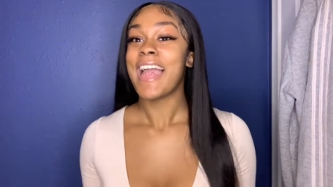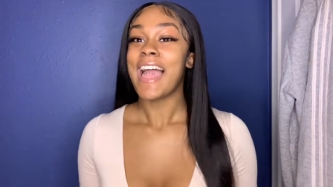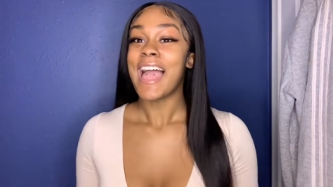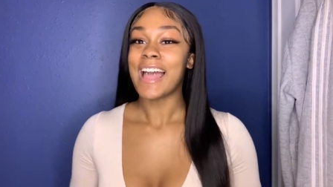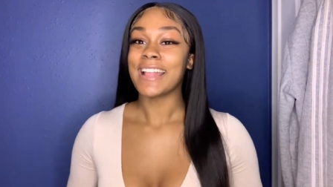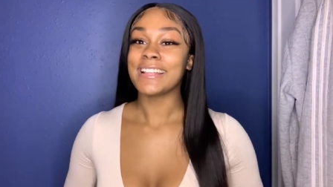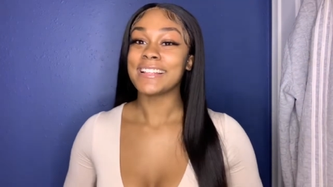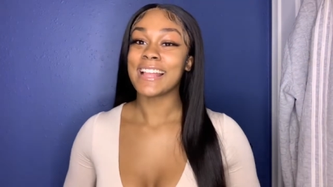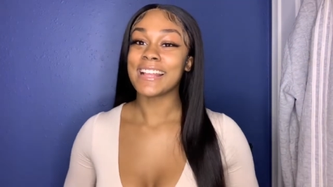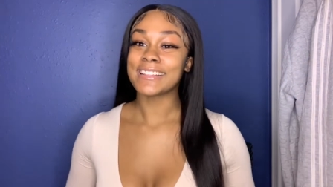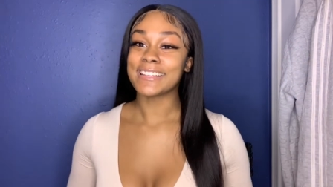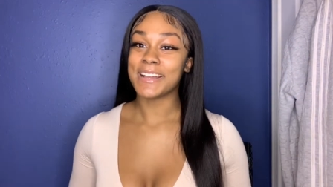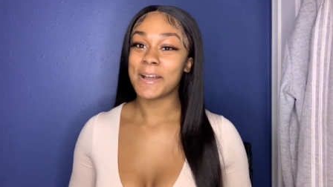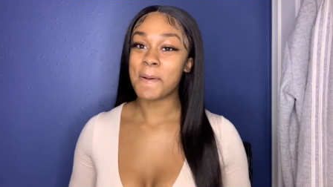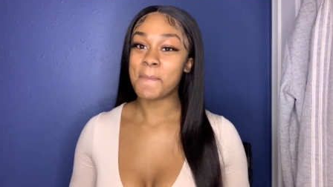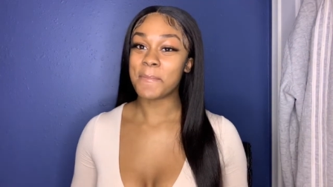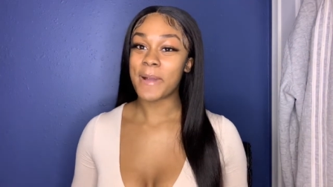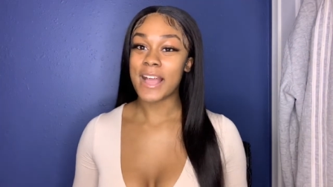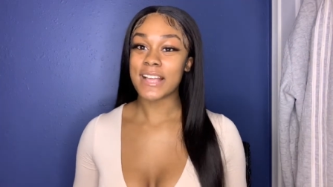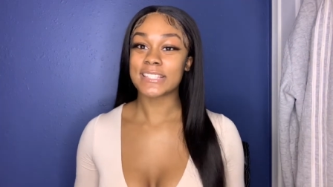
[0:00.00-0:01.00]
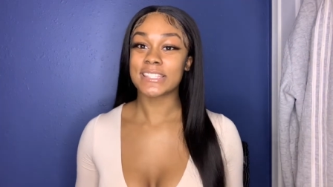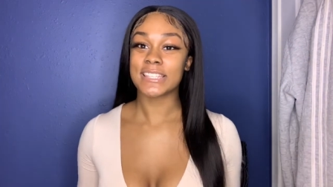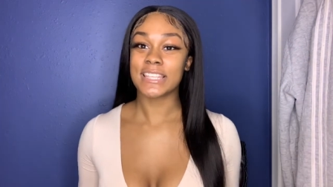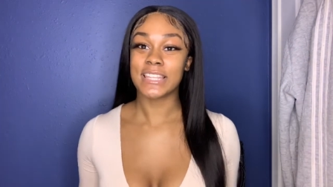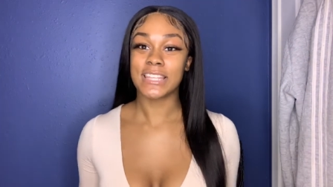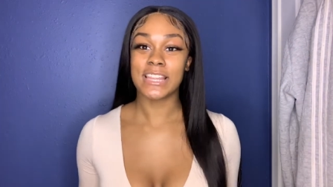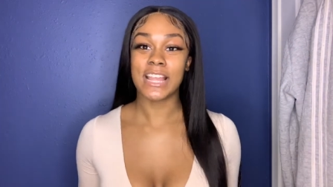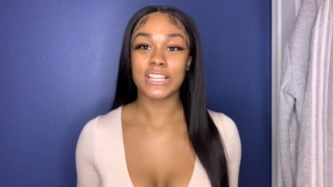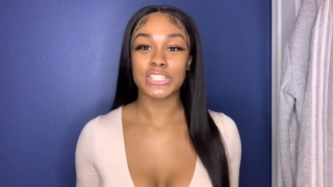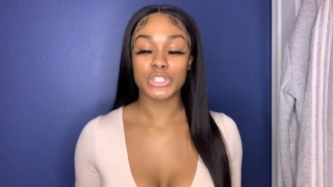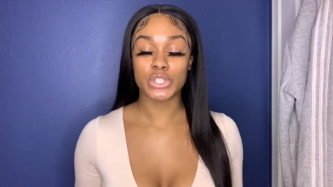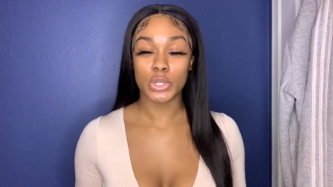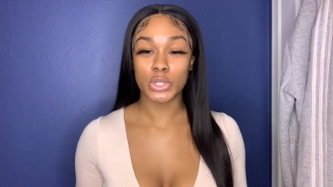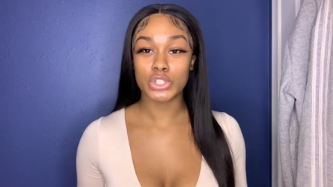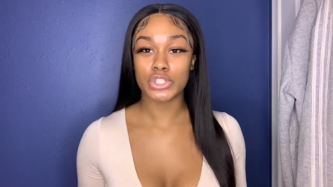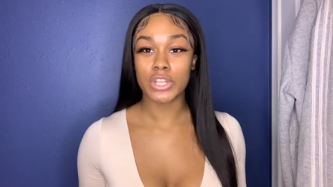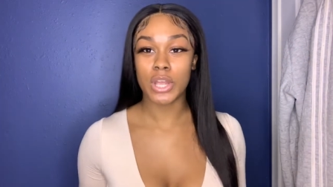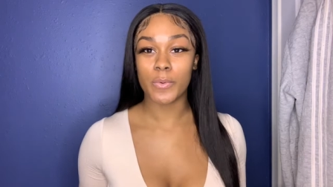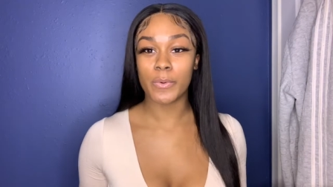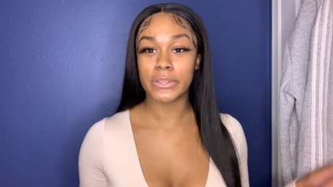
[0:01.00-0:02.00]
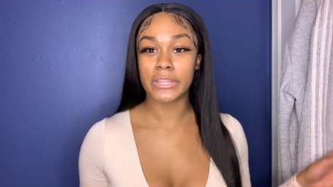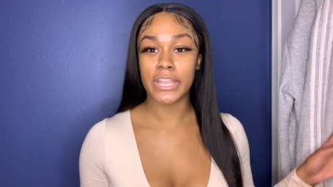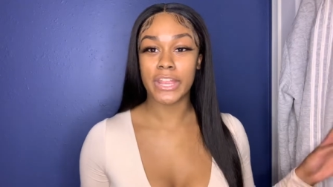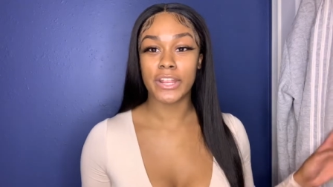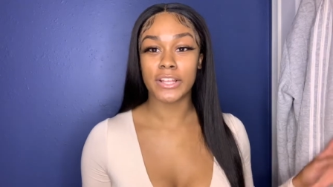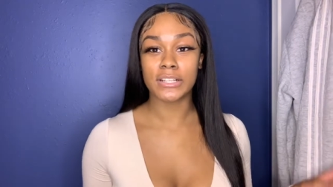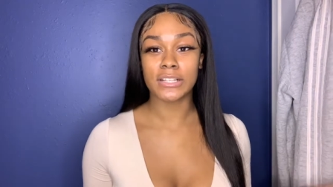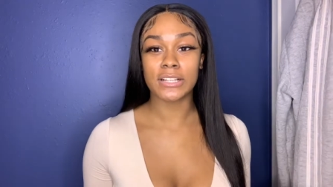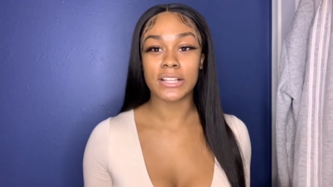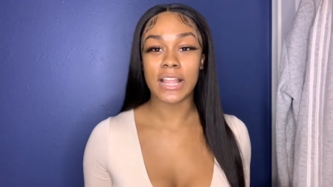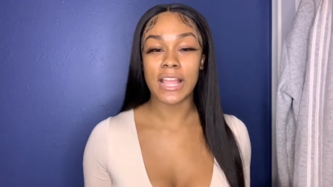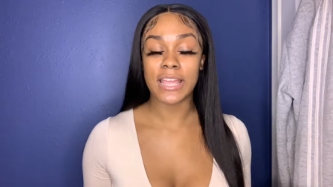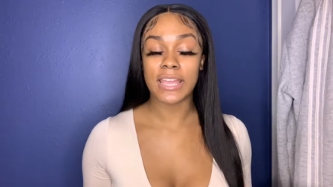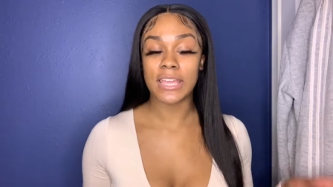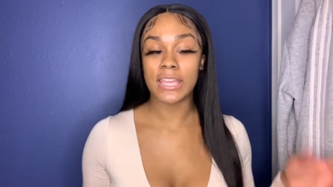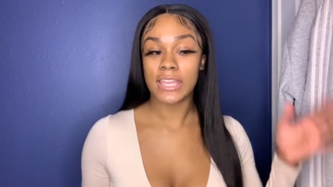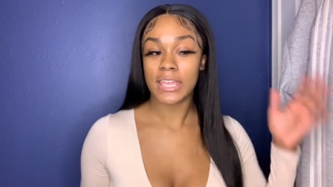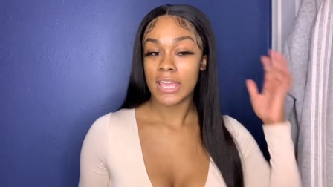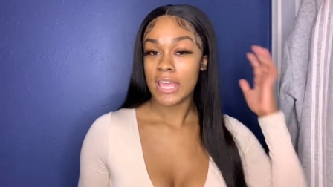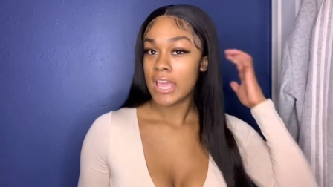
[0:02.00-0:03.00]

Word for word: I did like the unboxing and I showed y'all what the hair looked like